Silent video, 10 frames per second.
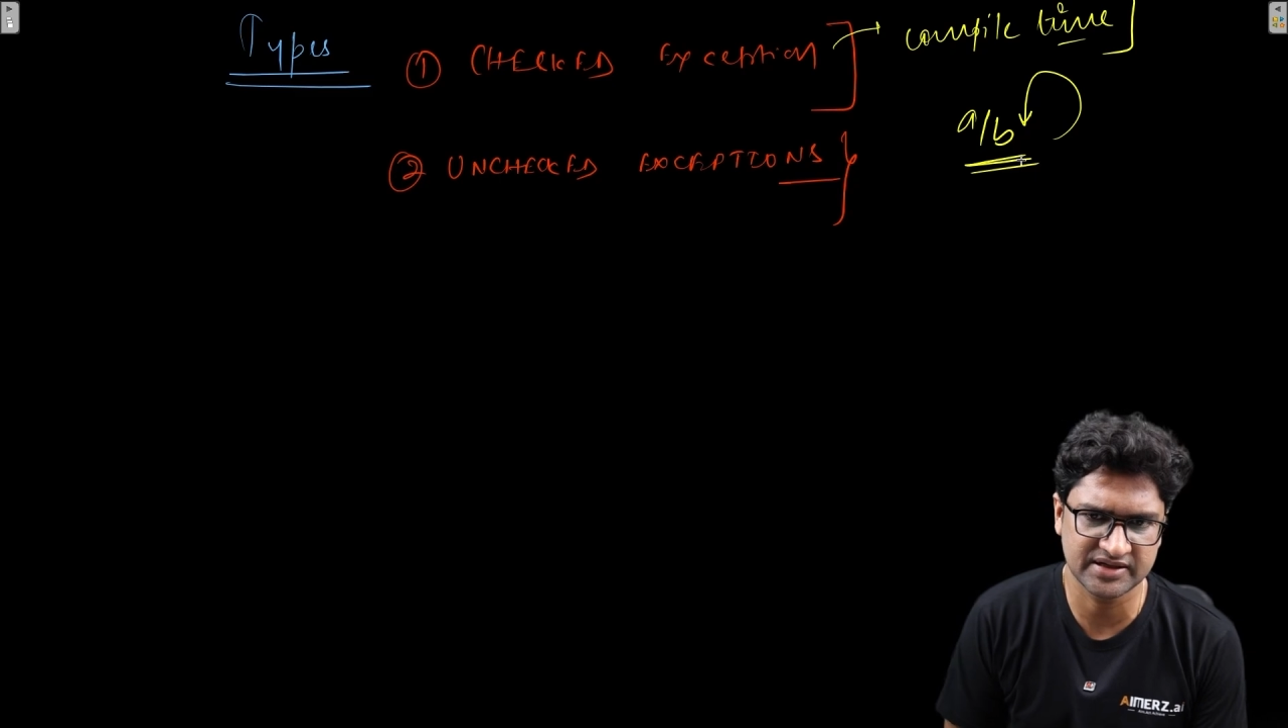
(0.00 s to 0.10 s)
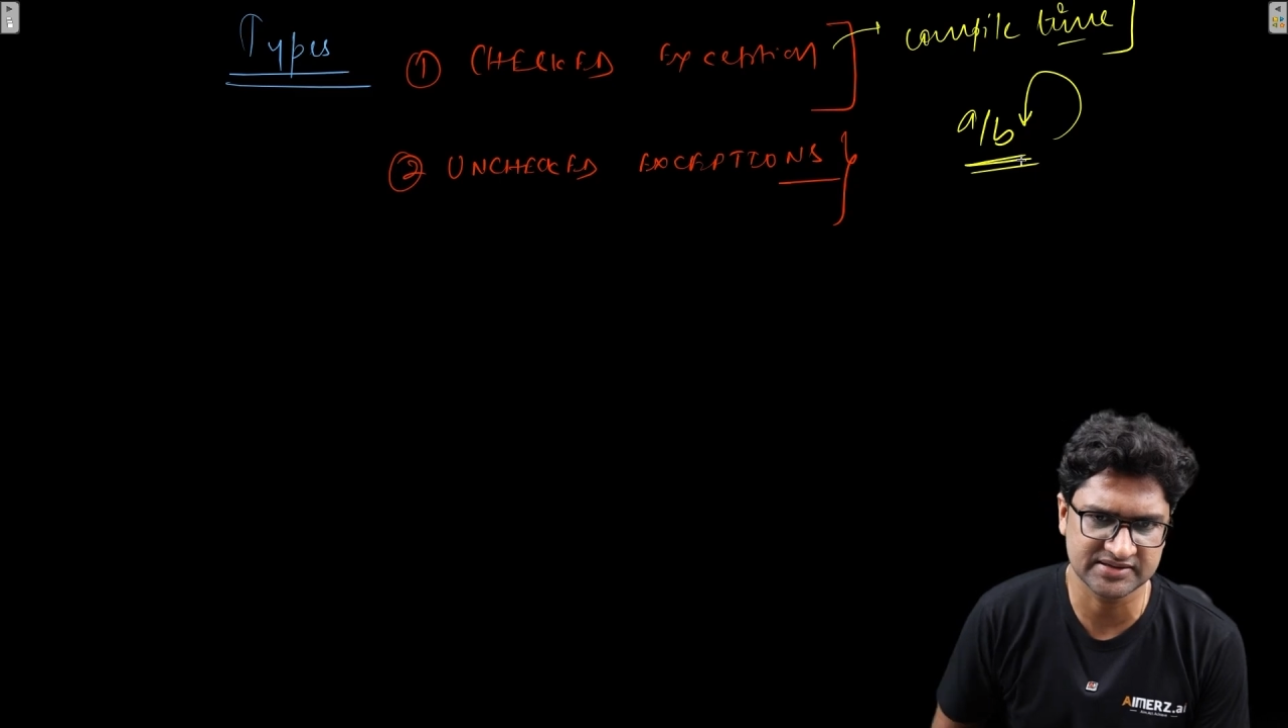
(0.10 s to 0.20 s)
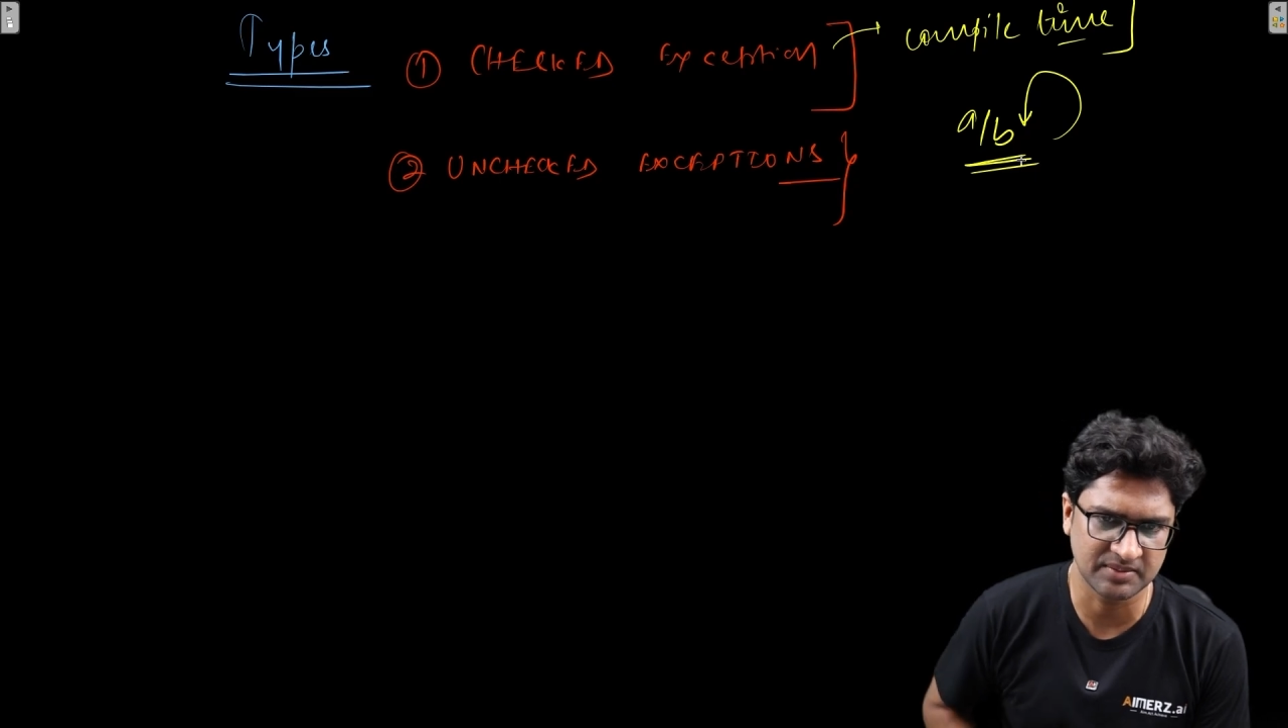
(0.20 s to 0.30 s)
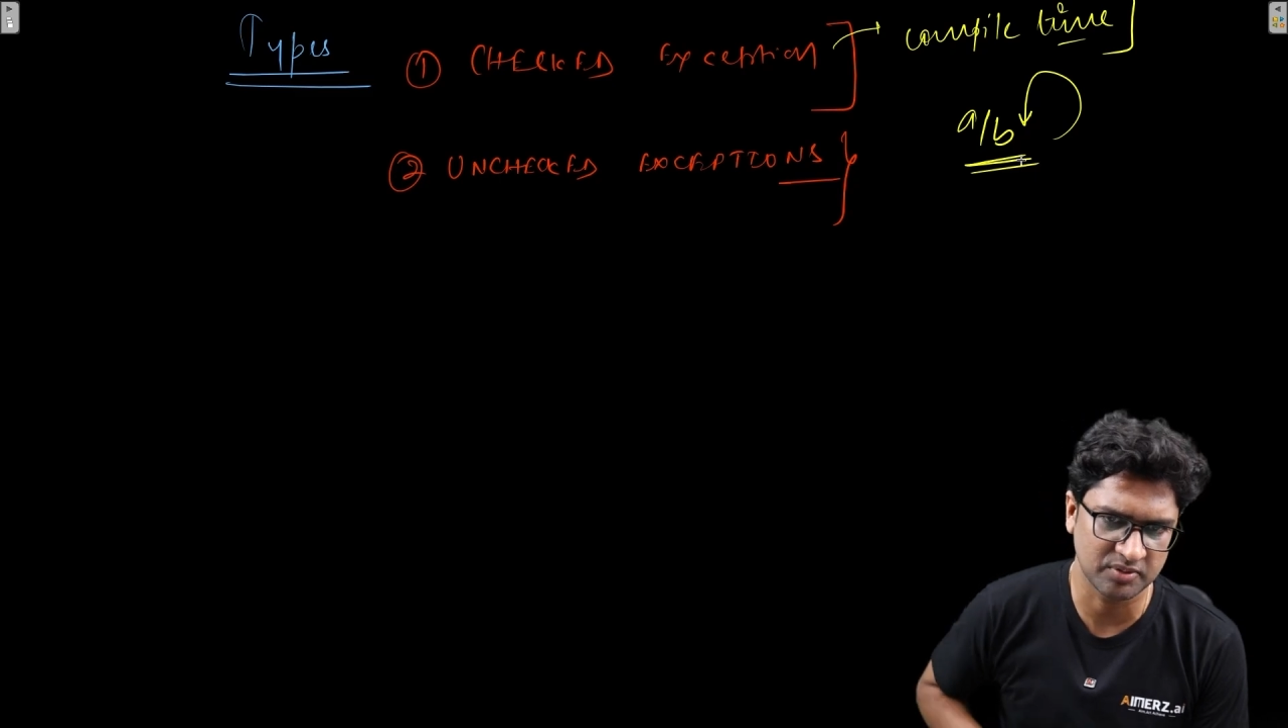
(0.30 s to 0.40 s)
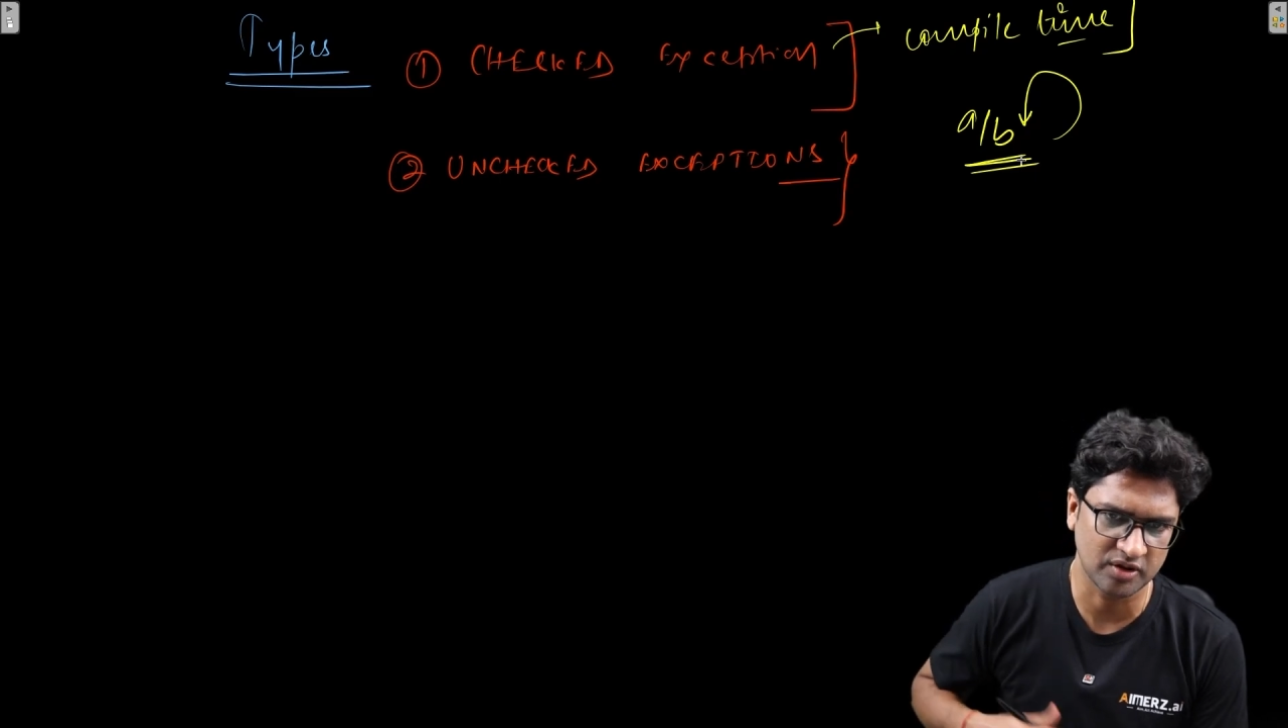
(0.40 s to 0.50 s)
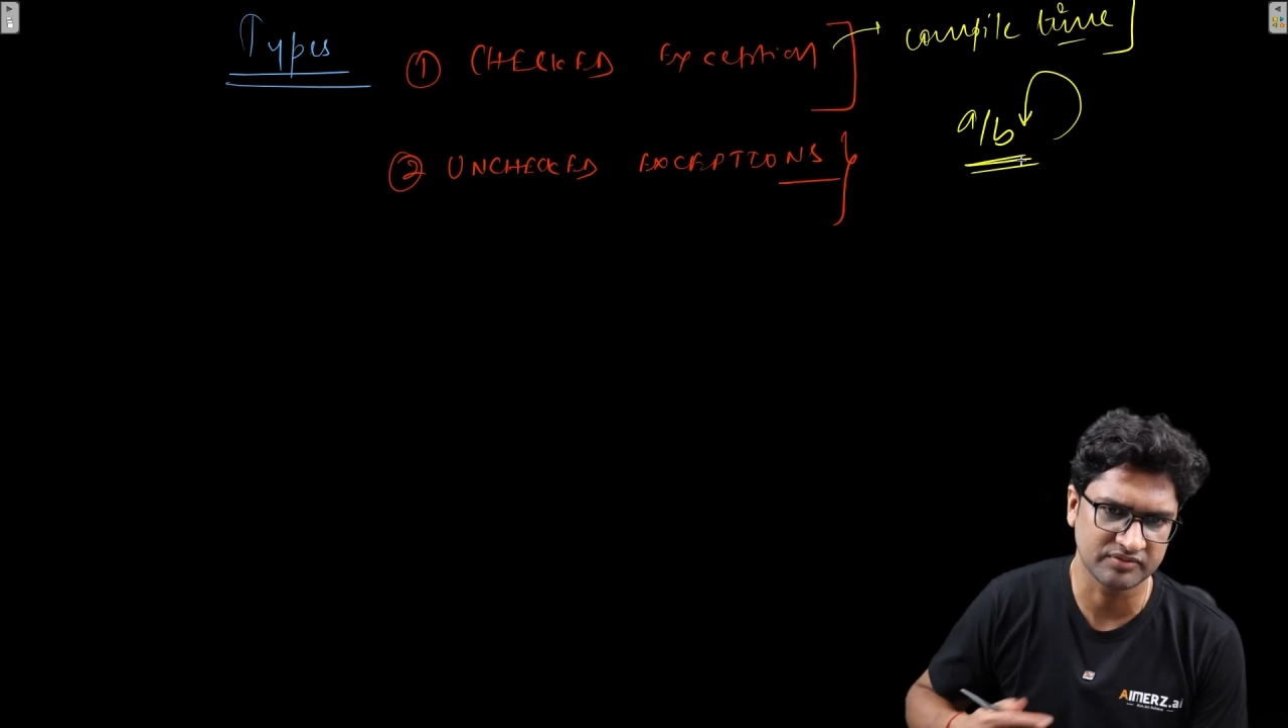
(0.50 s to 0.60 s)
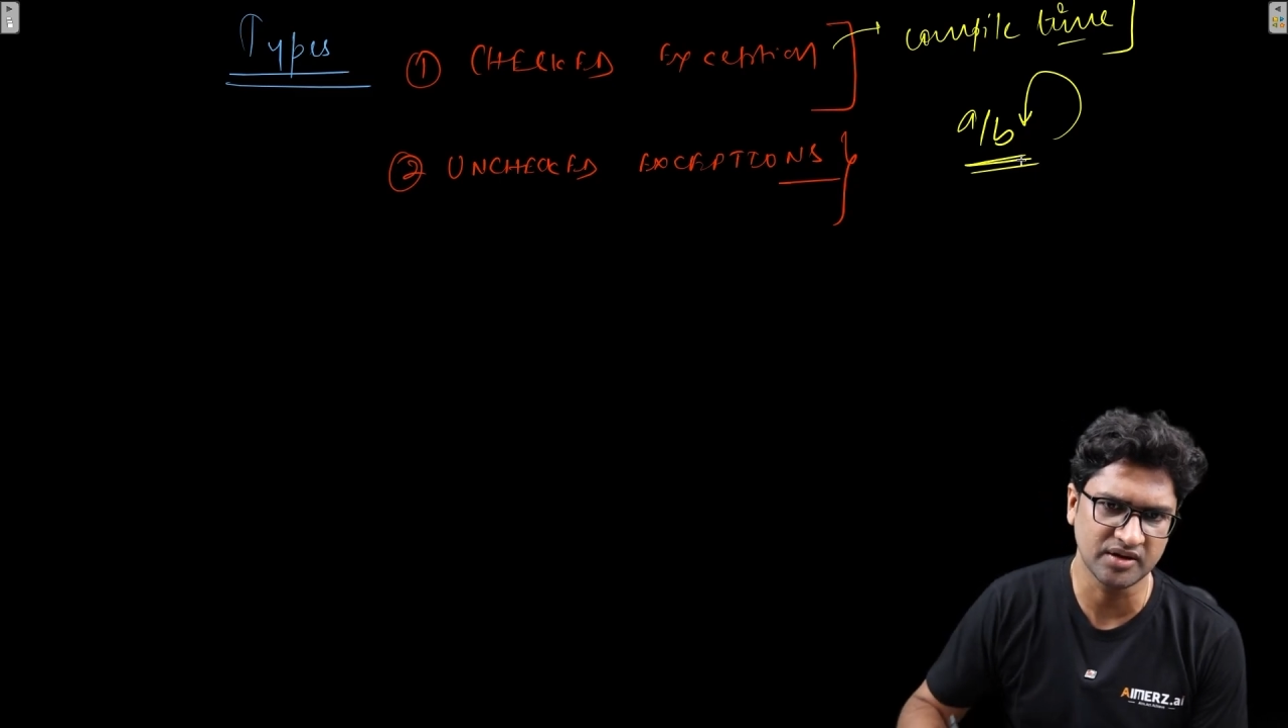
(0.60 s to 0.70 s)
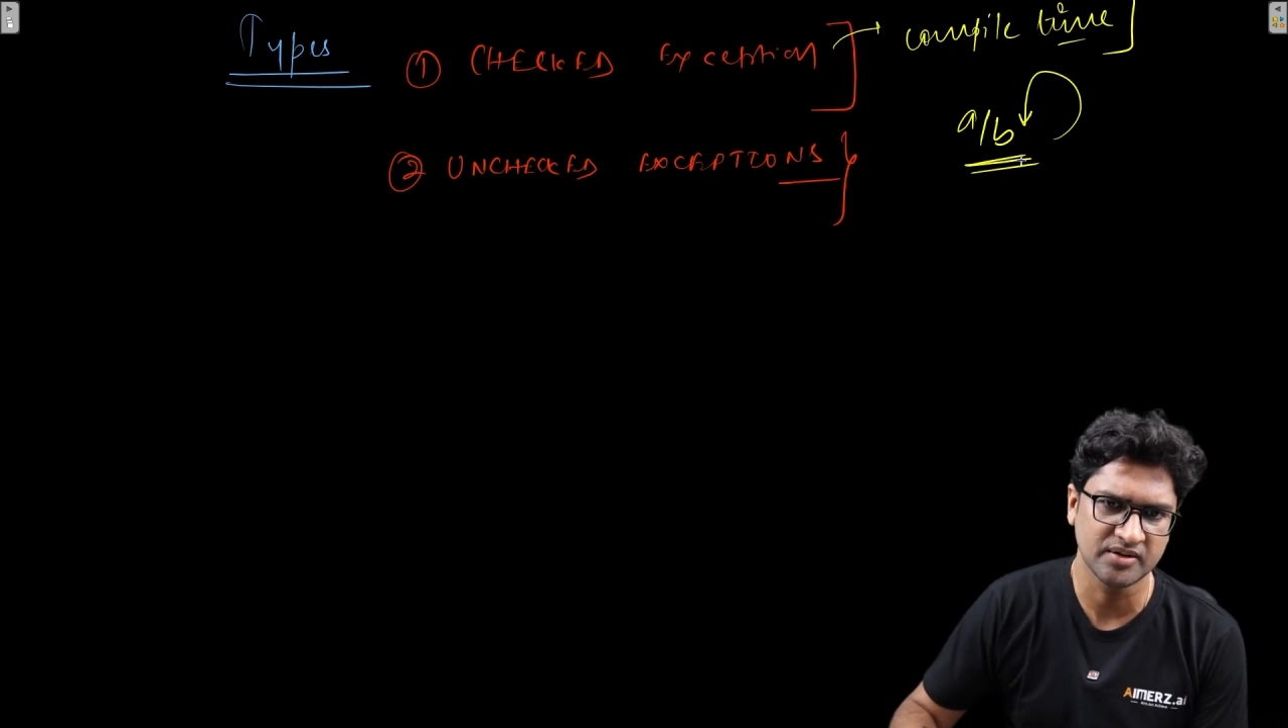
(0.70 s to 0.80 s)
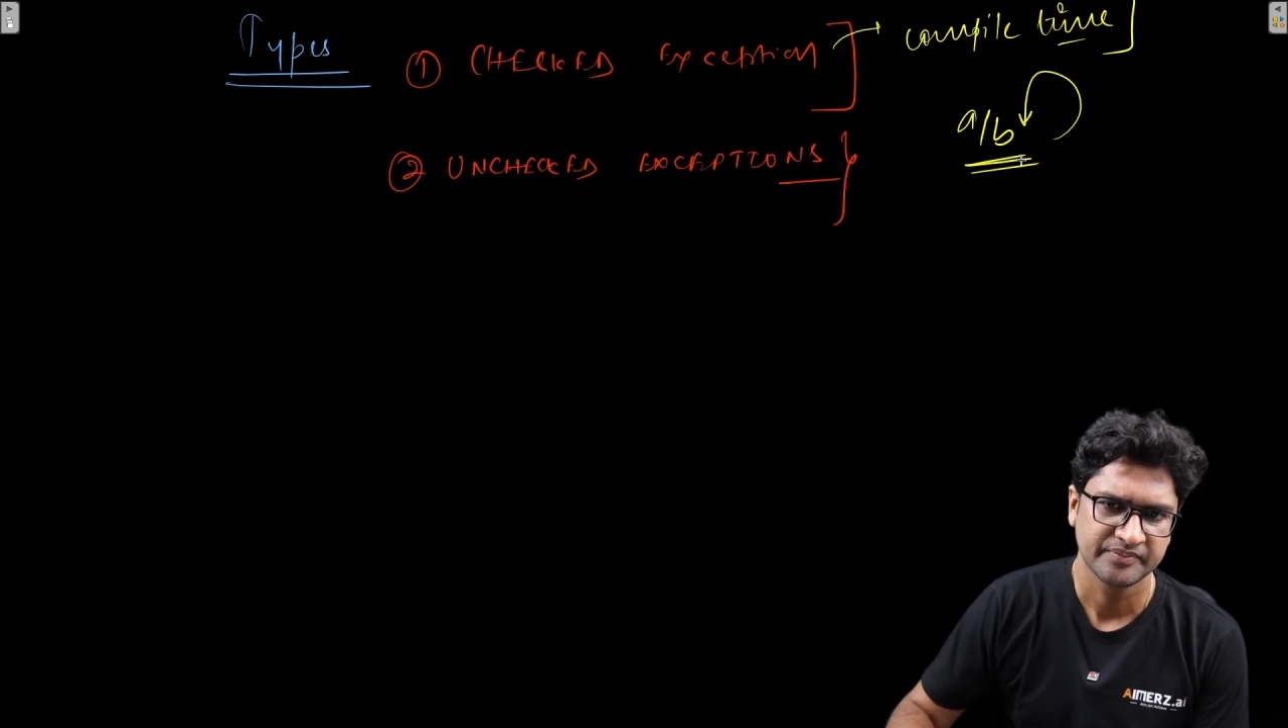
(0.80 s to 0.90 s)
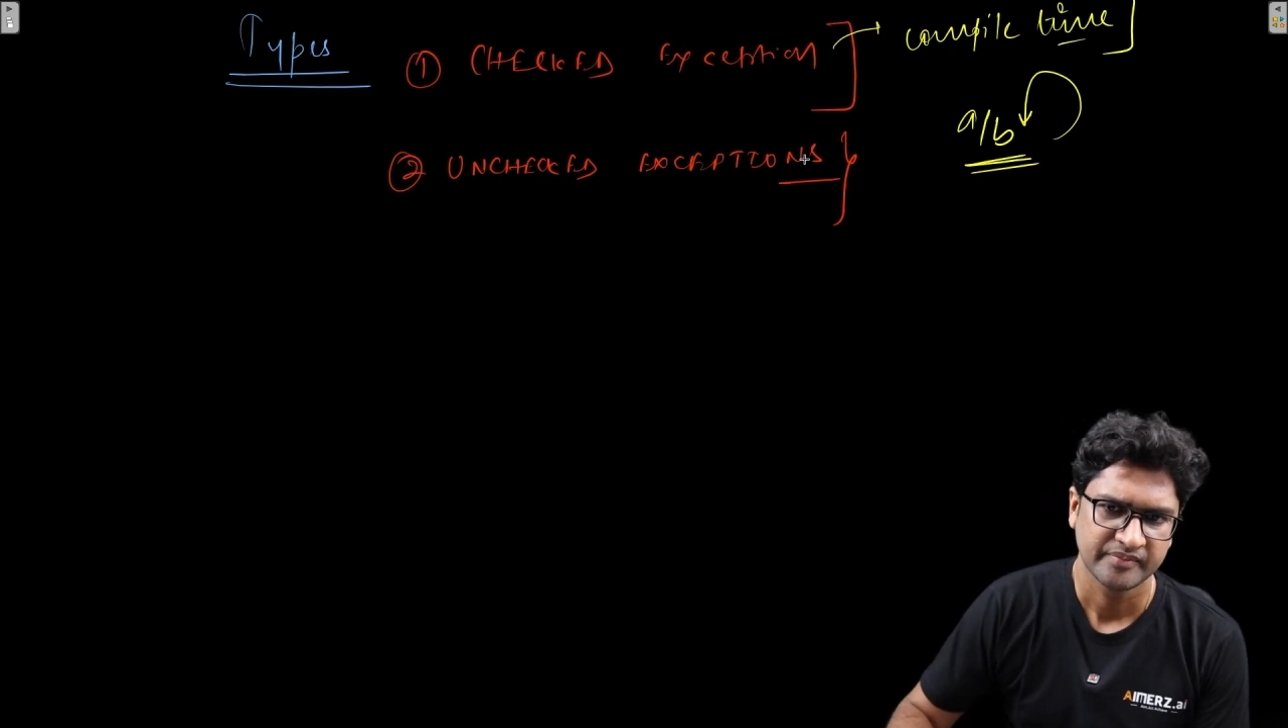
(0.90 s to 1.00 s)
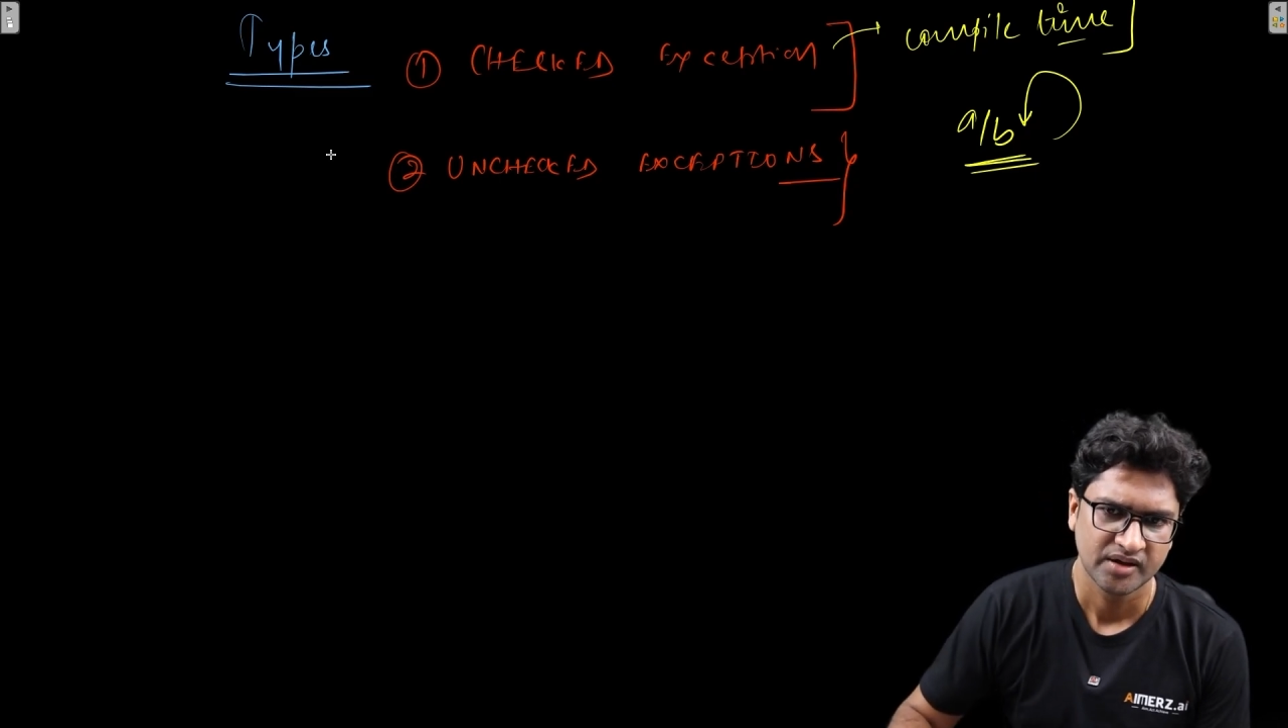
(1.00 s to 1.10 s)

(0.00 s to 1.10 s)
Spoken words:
example of the